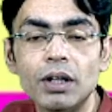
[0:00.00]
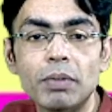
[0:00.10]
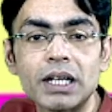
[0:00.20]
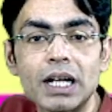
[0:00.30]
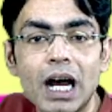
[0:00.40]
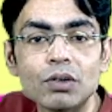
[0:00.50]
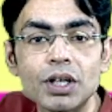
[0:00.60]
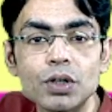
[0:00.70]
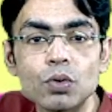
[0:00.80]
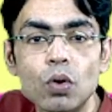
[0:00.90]
But now the
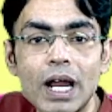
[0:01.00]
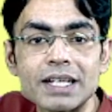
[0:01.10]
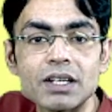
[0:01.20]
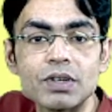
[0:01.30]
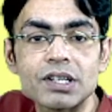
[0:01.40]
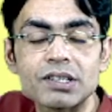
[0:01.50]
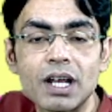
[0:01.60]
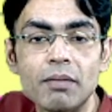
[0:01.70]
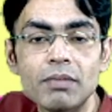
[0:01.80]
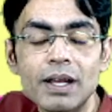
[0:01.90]
new collagen which has
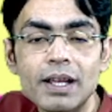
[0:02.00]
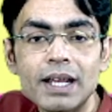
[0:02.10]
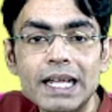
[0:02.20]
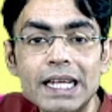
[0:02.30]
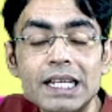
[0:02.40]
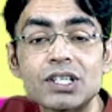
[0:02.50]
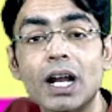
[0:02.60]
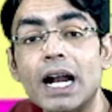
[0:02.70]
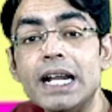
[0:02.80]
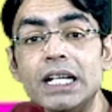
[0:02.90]
come, it's a
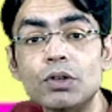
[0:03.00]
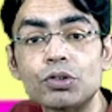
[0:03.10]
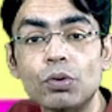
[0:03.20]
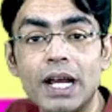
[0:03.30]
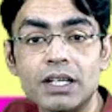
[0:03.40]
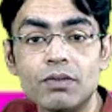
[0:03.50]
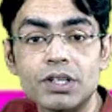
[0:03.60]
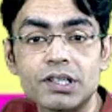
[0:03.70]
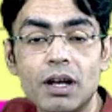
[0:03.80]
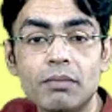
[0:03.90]
continuous collagen which has
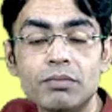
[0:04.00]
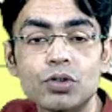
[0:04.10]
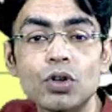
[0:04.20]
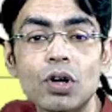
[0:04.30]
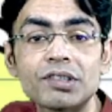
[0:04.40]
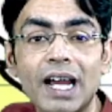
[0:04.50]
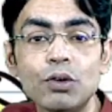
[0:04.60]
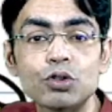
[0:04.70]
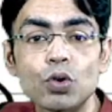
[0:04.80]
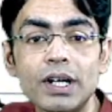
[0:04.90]
come. So your
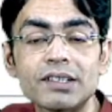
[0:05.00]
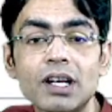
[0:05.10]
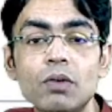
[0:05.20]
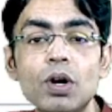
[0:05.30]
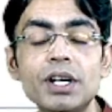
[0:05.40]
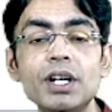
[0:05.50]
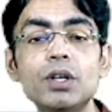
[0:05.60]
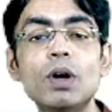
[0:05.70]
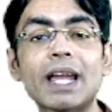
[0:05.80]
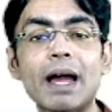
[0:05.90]
sinusoid is converted into
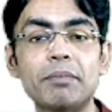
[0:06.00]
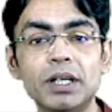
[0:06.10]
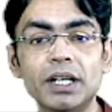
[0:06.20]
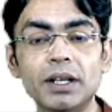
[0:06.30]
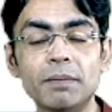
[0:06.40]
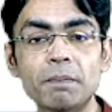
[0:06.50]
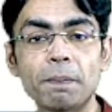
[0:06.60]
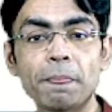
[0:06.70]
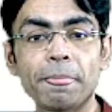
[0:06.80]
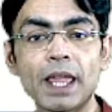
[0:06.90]
a capillary.
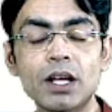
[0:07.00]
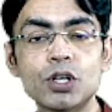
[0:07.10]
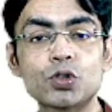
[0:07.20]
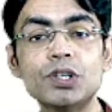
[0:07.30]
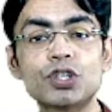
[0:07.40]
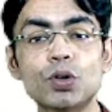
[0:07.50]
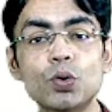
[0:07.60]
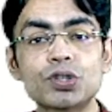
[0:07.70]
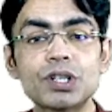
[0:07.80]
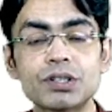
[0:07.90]
So in
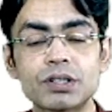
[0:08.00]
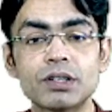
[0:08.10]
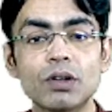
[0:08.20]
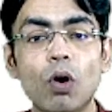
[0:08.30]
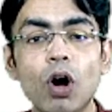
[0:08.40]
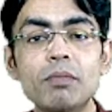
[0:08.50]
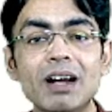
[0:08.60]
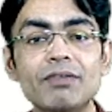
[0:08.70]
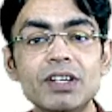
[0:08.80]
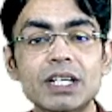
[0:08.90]
cirrhosis, the hallmark
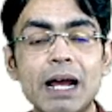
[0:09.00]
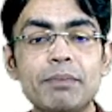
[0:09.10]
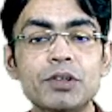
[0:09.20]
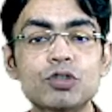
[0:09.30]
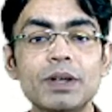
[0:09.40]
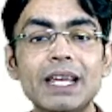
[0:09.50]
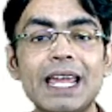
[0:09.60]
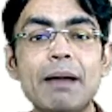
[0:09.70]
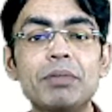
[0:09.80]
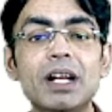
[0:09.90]
feature happens to be
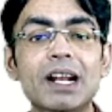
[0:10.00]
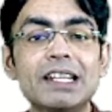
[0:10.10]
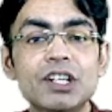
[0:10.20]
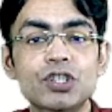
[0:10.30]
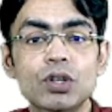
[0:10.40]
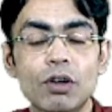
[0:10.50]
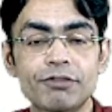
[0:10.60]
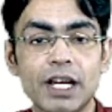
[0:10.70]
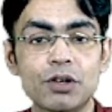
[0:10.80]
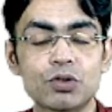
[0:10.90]
capillarization of
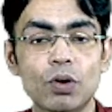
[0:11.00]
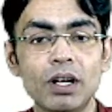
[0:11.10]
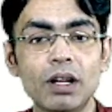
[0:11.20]
sinusoid.